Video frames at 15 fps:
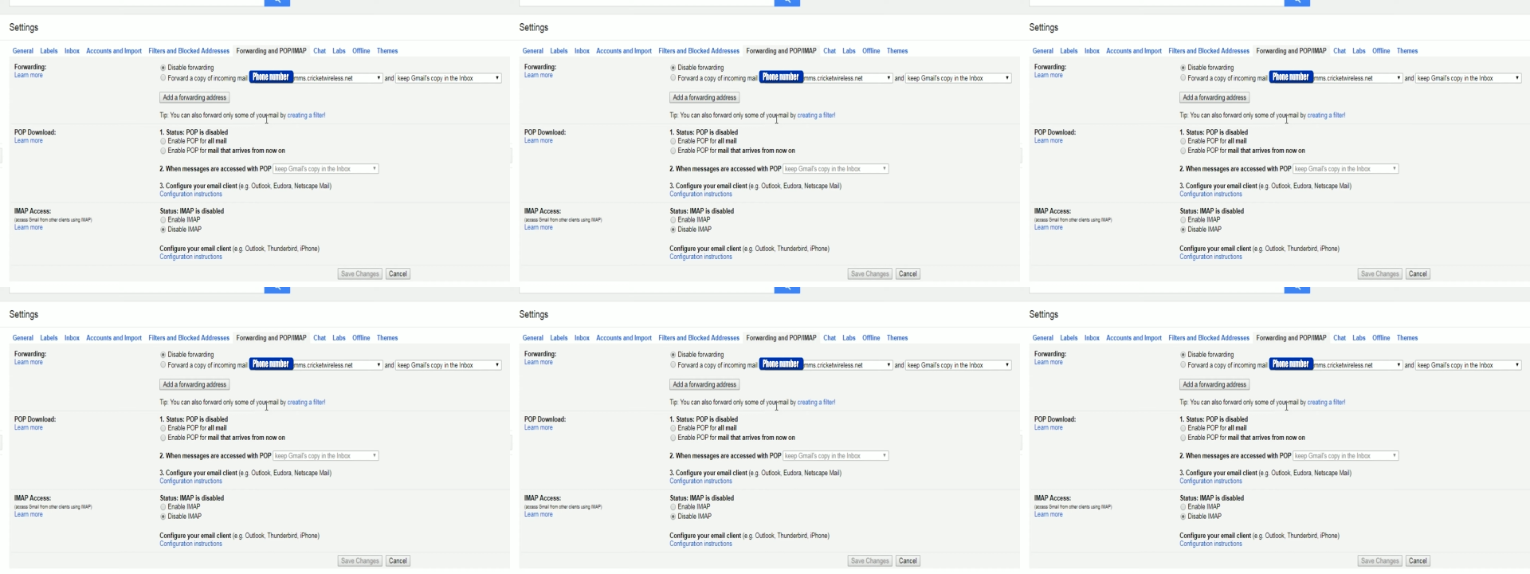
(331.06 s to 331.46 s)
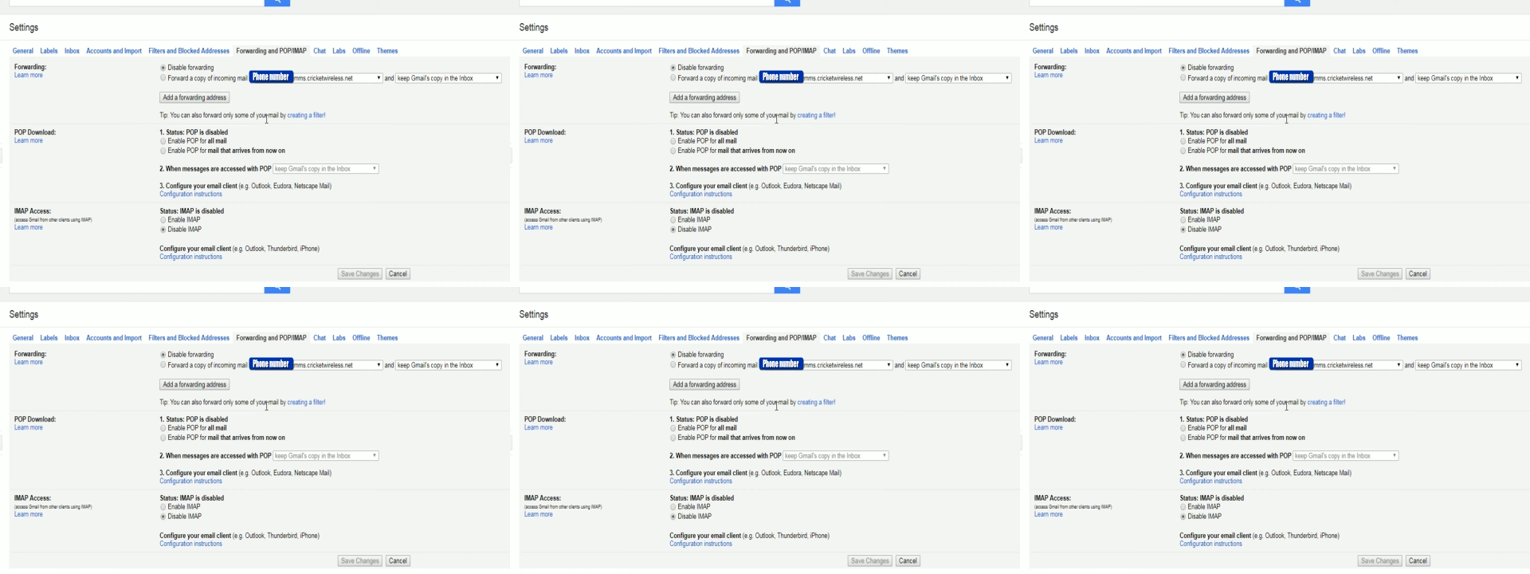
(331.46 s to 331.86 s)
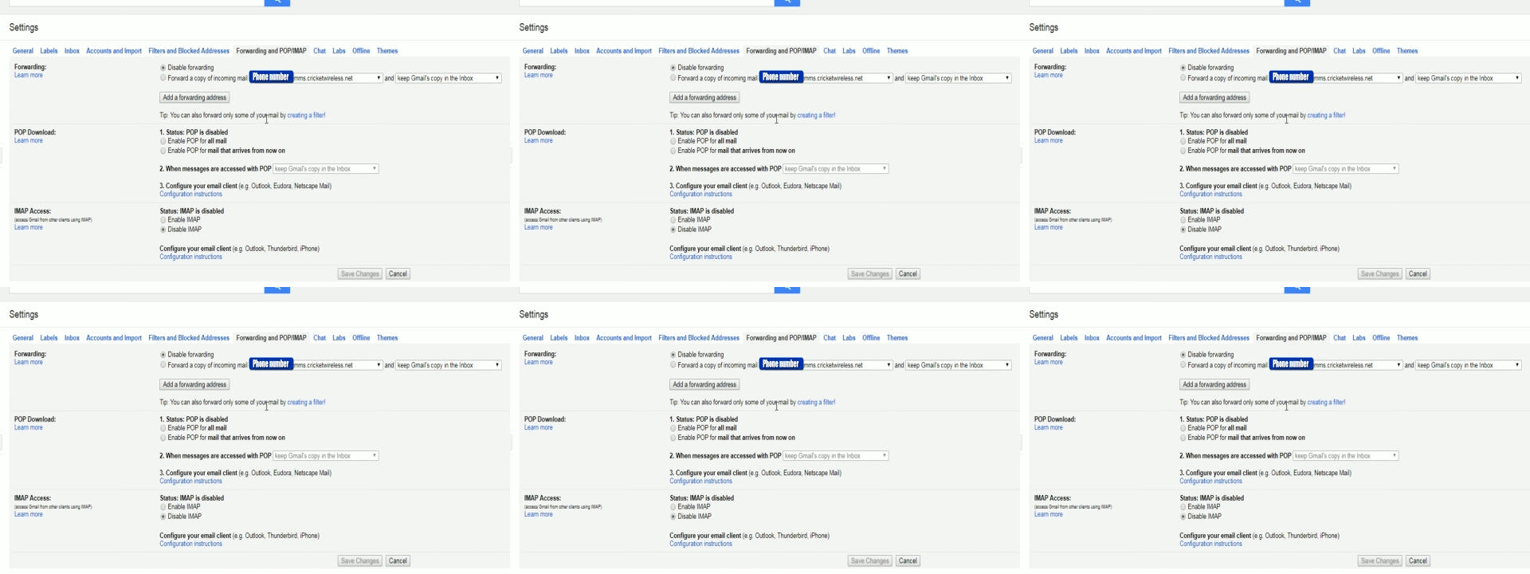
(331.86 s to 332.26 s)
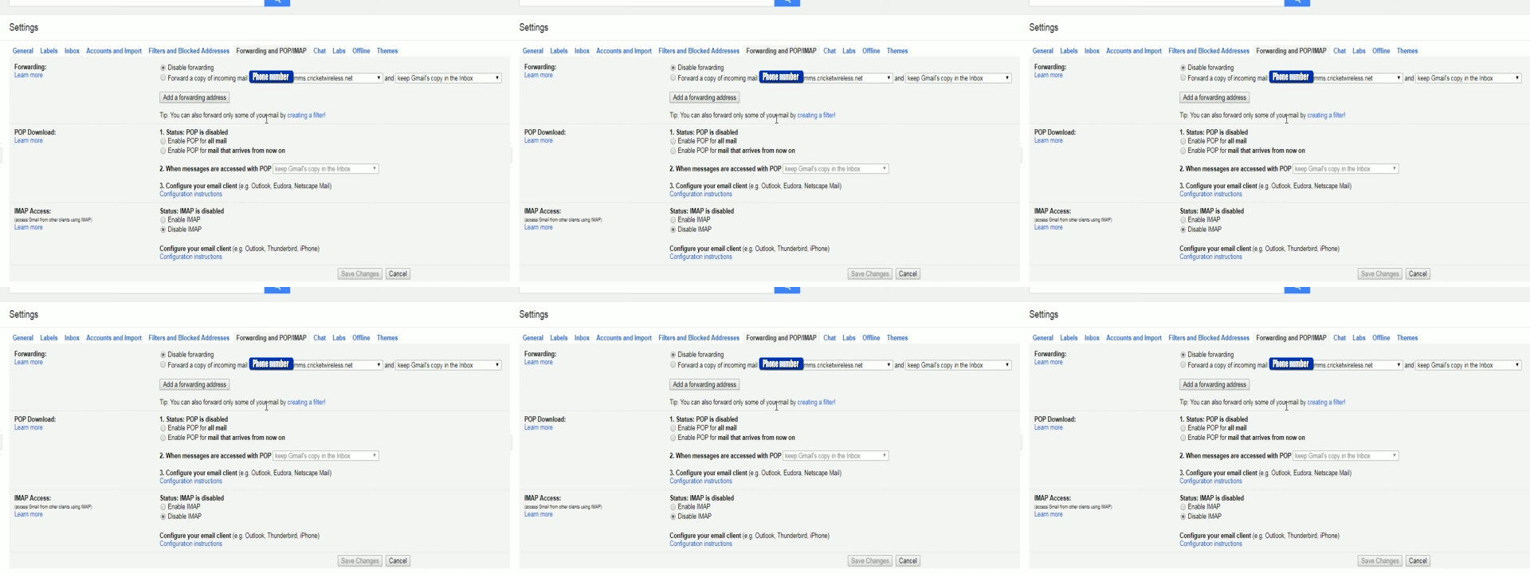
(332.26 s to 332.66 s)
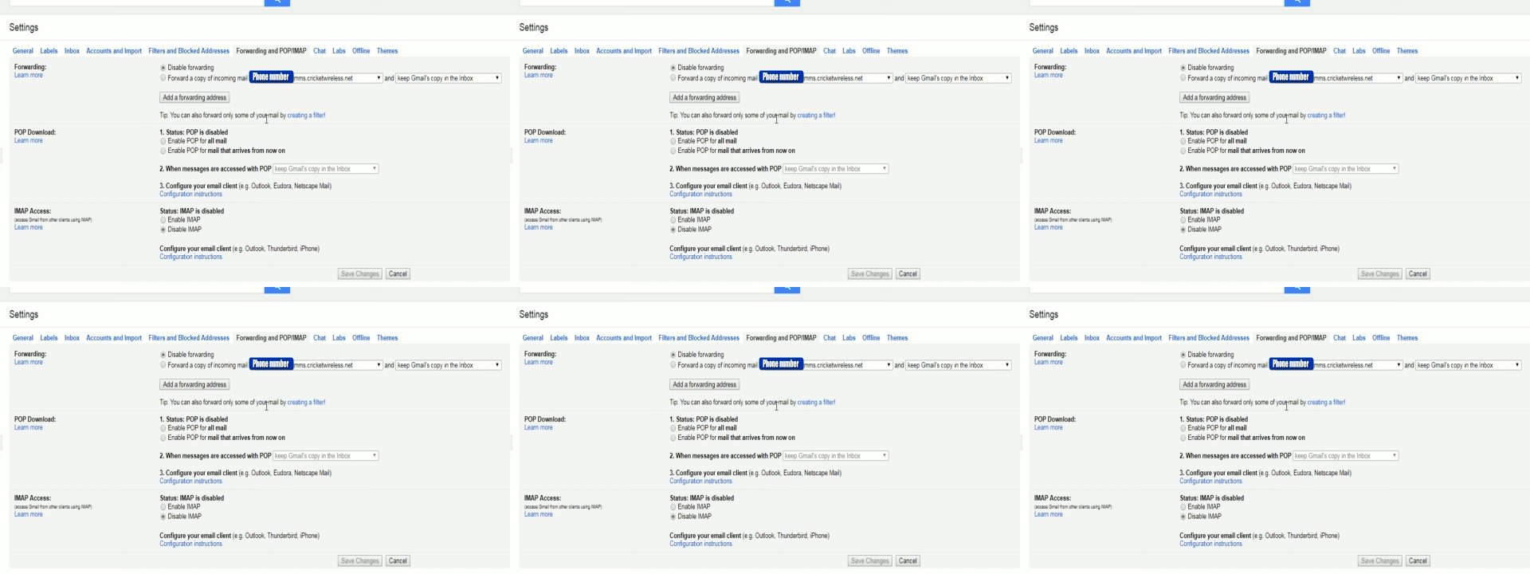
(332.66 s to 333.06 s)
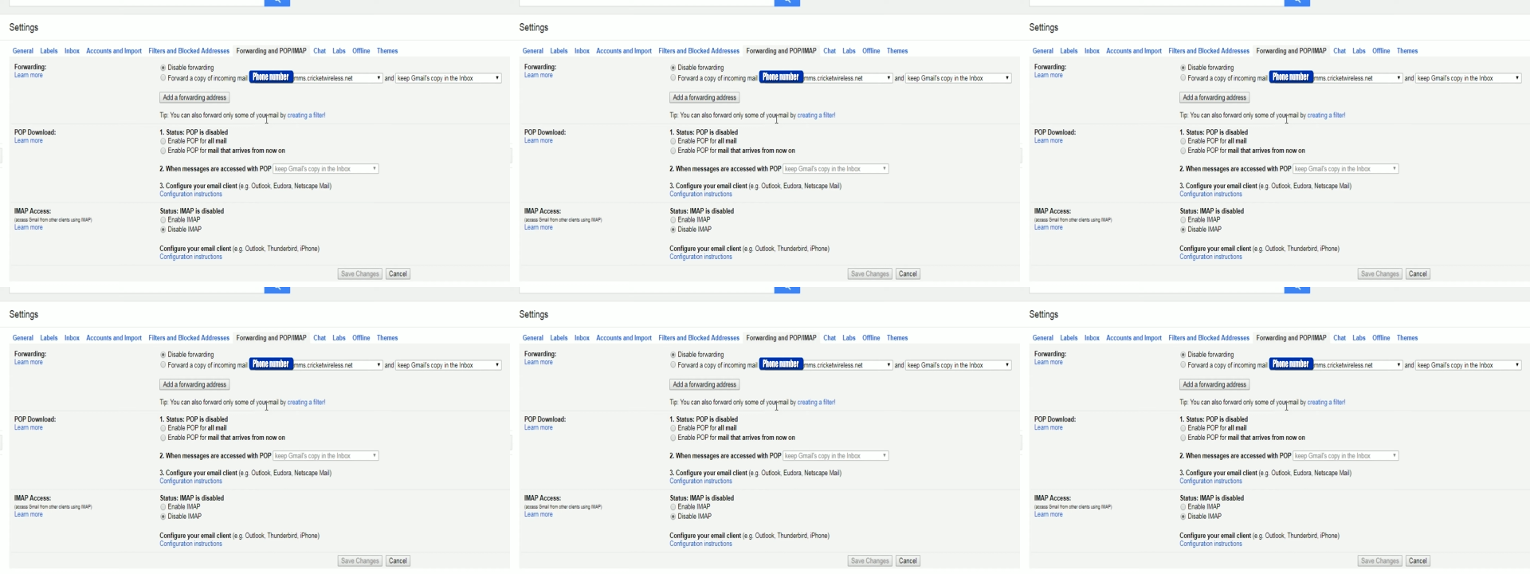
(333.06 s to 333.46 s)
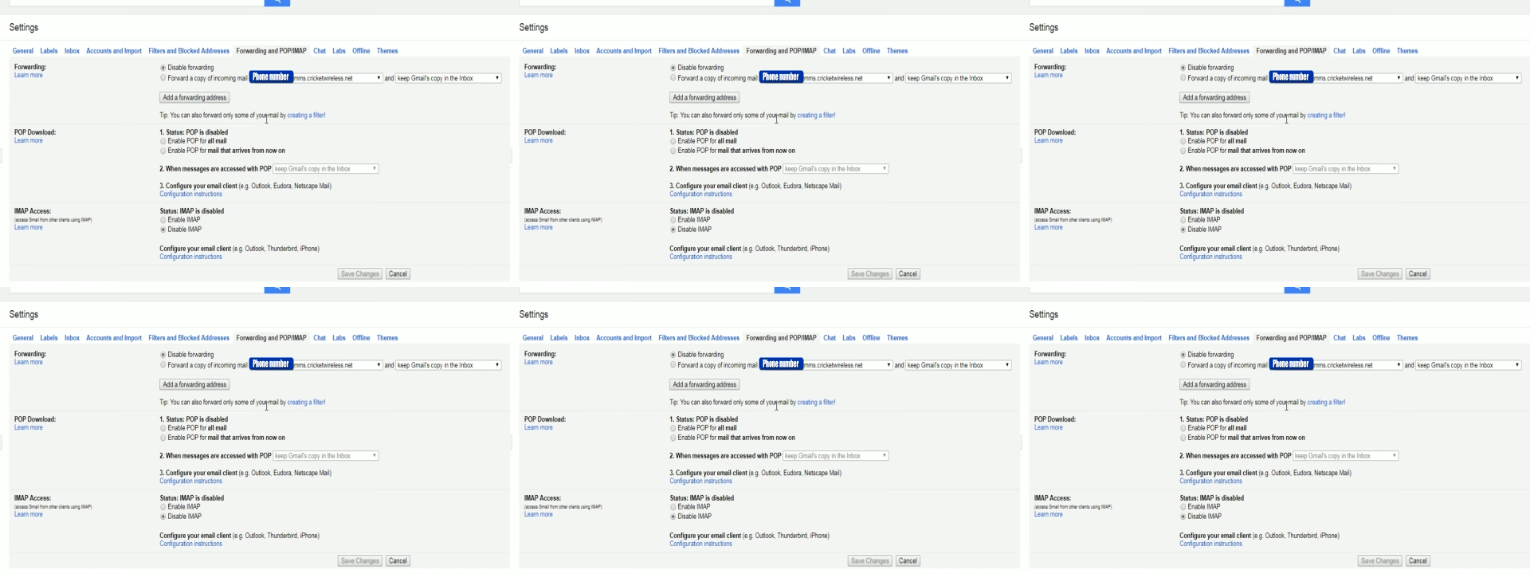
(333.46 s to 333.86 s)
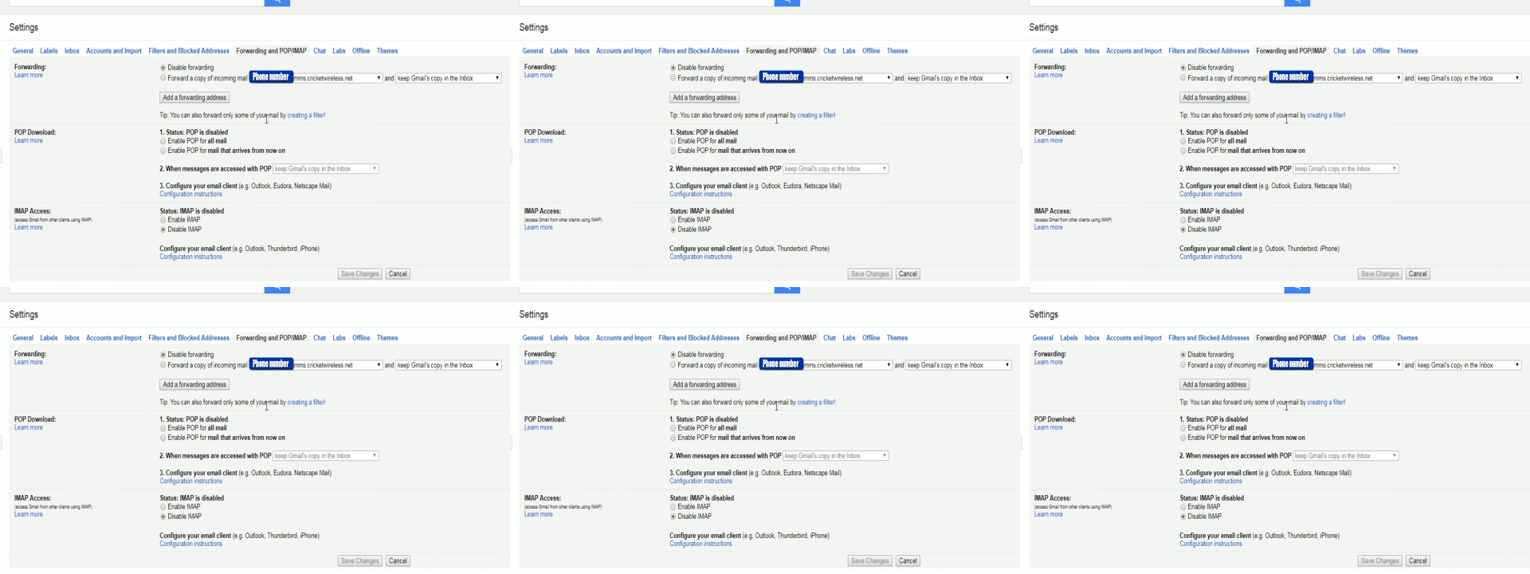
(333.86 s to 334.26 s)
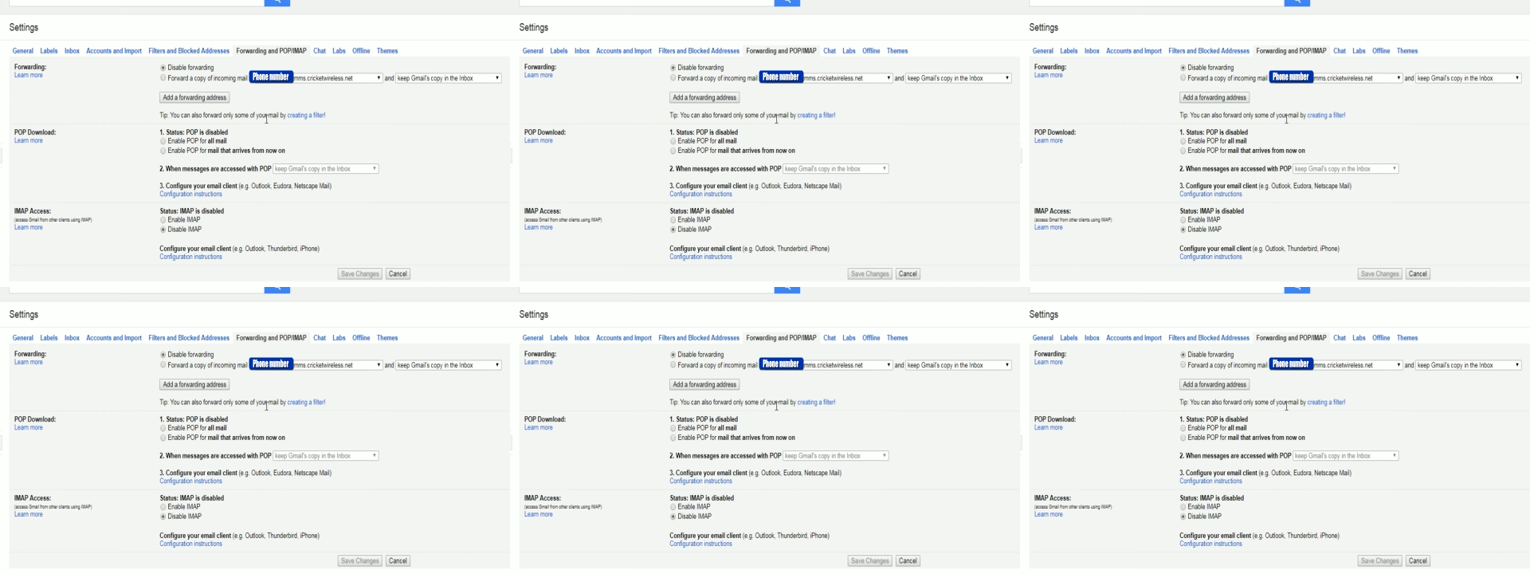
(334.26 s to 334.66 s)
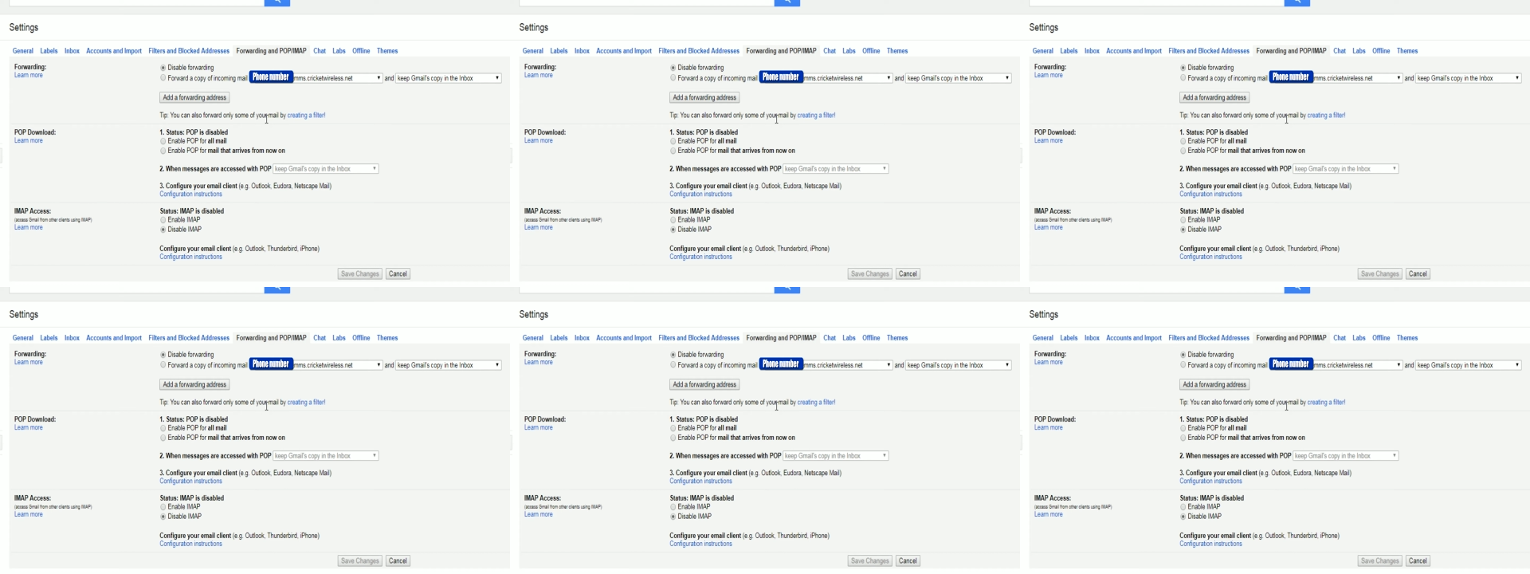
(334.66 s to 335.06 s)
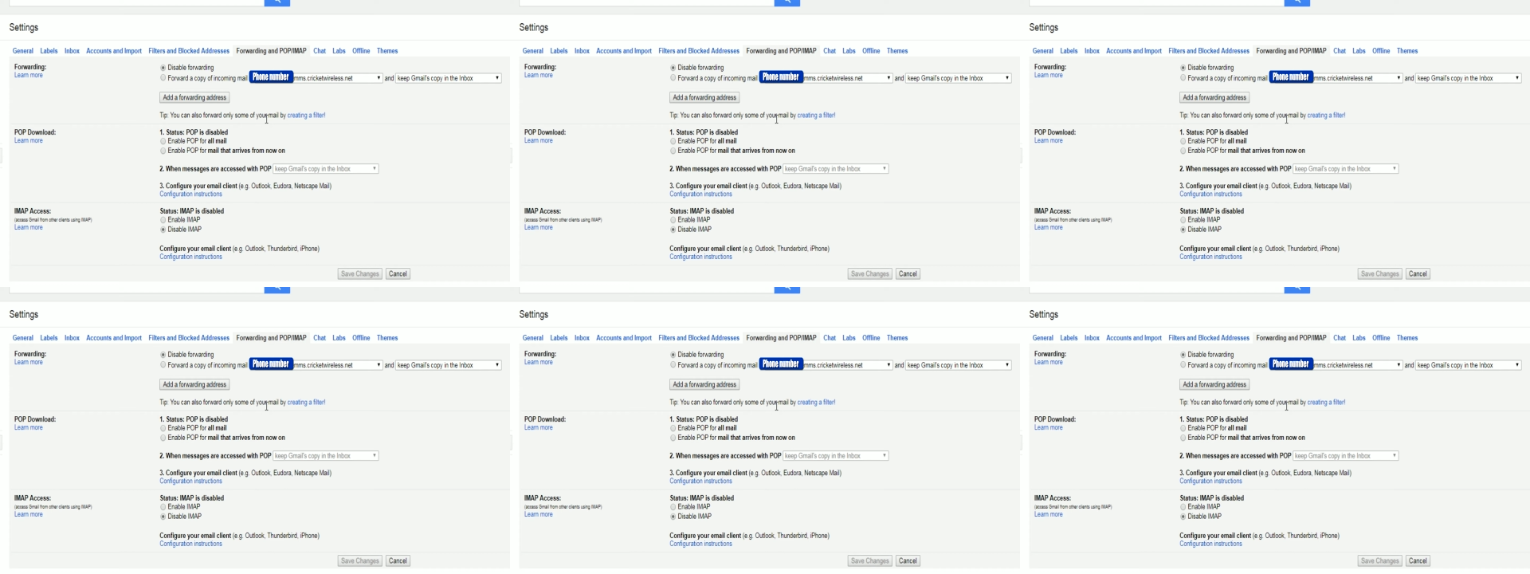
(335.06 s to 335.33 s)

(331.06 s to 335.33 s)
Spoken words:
[unreadable: no face in view]